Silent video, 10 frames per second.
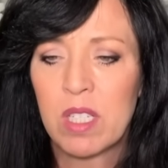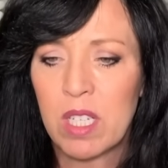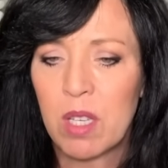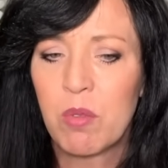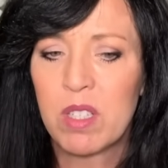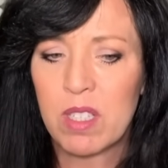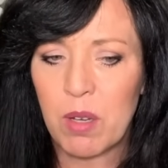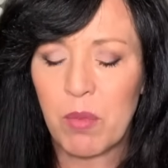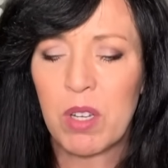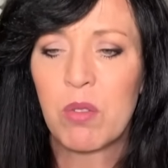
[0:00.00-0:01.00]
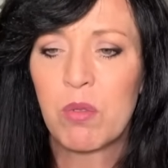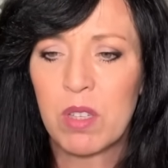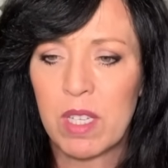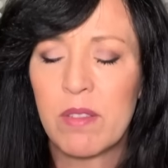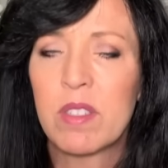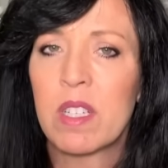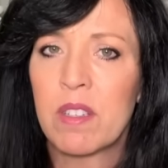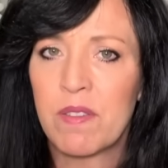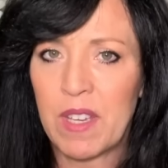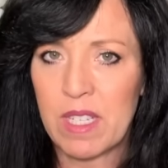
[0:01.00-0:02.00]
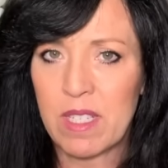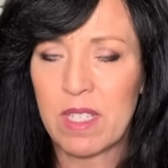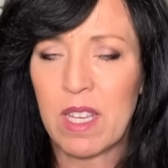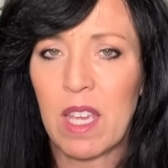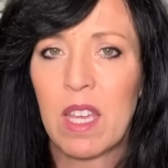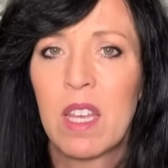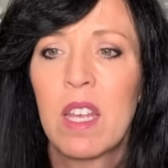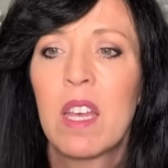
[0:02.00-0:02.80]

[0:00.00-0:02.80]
dealing with someone who lives in a fantasy